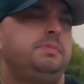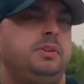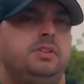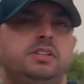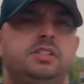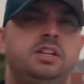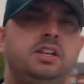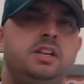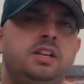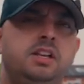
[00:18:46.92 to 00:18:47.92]
because
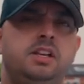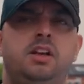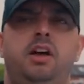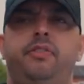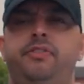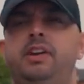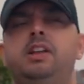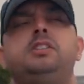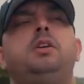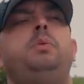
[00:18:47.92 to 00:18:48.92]
I feel
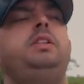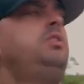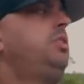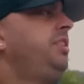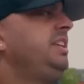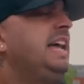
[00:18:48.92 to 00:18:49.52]
as though when nothing's